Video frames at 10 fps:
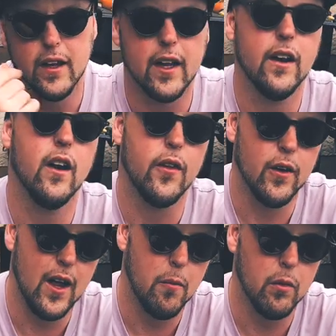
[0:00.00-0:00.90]
get another
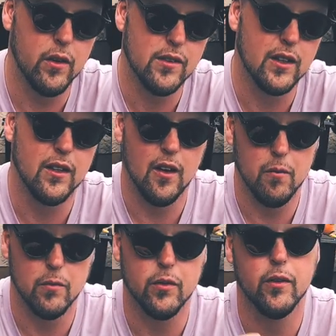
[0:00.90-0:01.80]
ambulance to
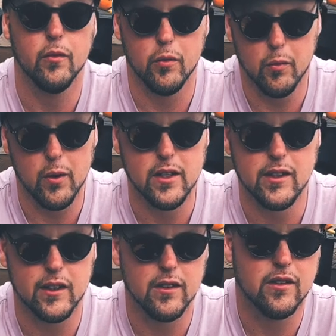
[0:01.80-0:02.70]
come so that the
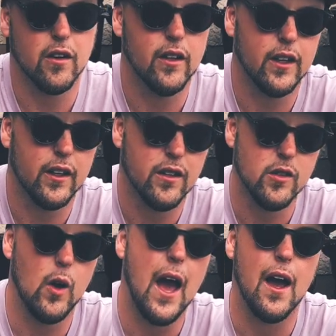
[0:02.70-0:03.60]
racing can start again. Because
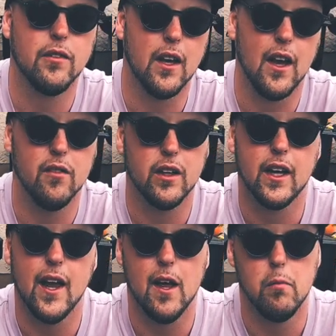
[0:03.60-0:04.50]
you have to have like
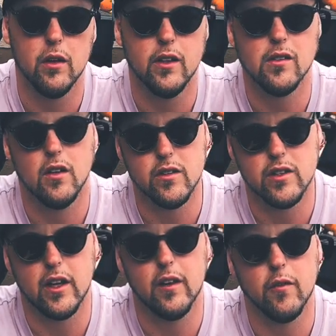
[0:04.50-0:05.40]
an ambulance on
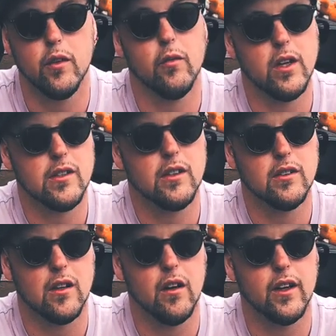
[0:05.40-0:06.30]
site for the racing to
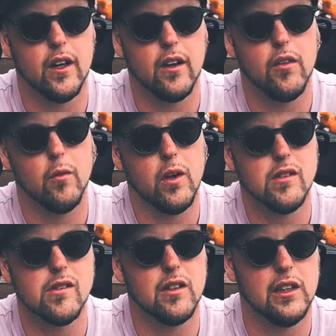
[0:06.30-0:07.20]
start again. Otherwise,
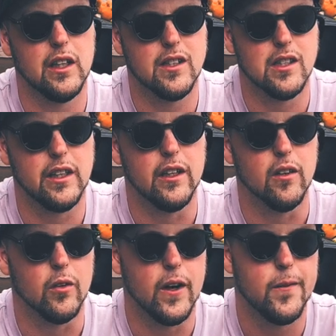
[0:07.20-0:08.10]
it's it's
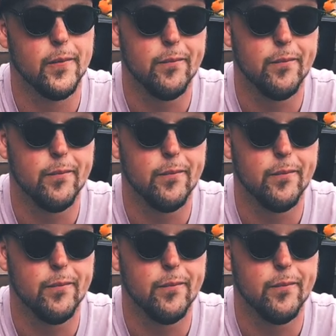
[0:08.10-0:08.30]
illegal, right?